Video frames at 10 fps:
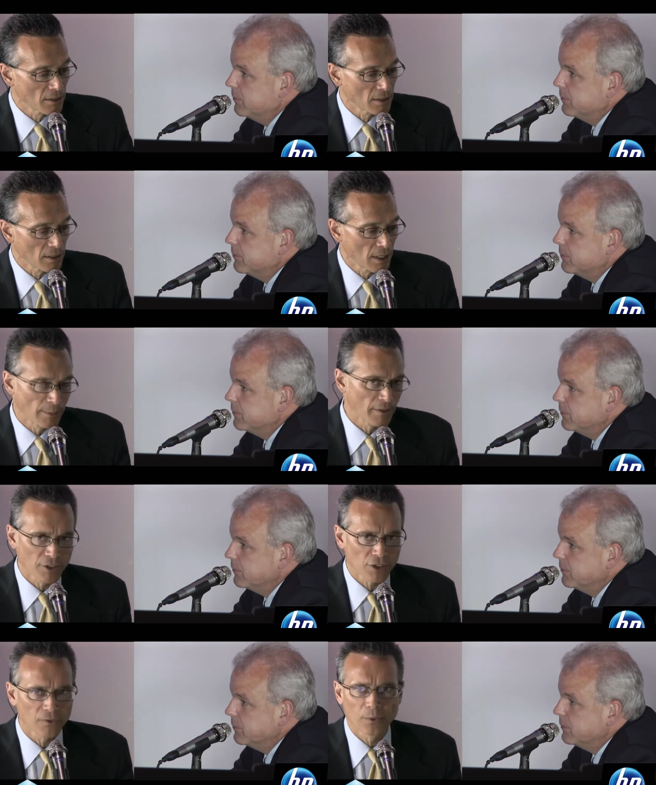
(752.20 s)
Speaker 1: to be.
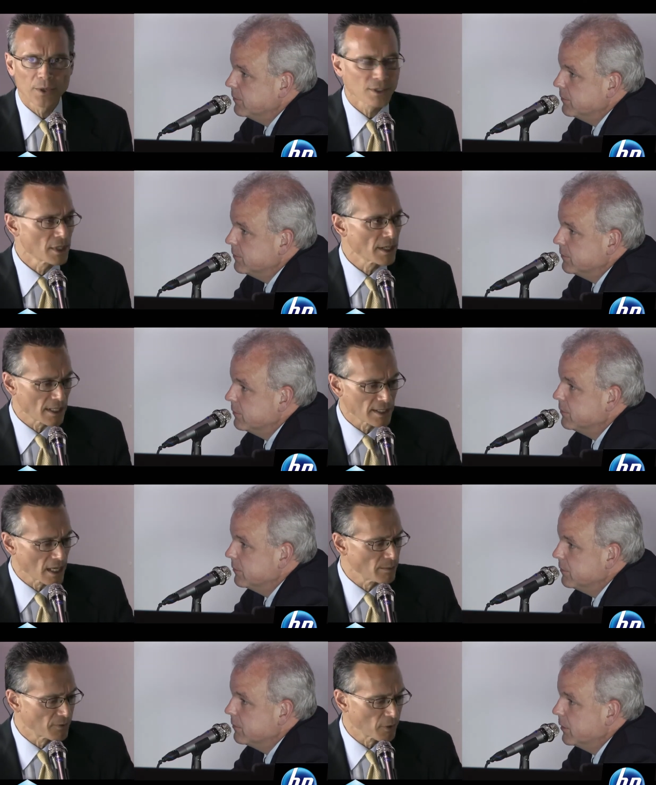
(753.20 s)
I'm not even sure if it was
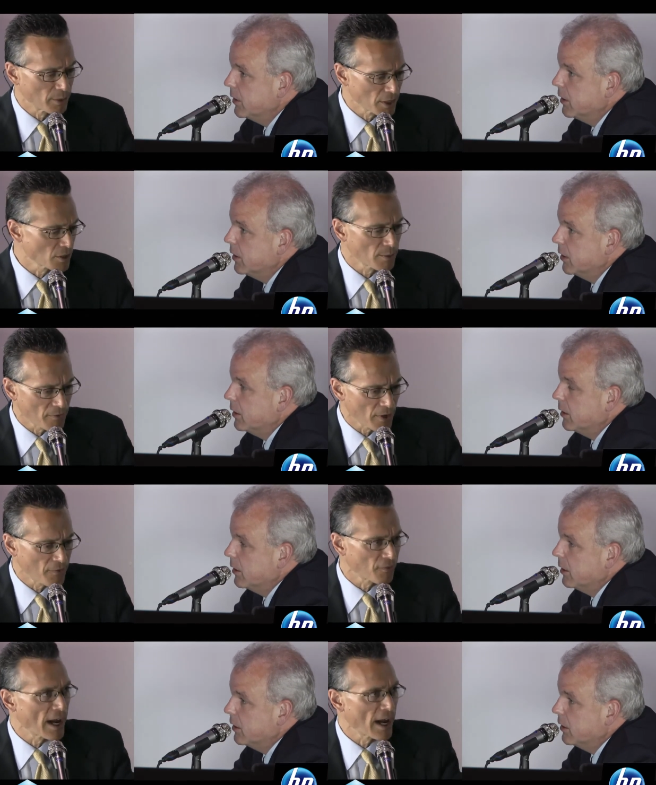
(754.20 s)
ESSN before, but it used to be a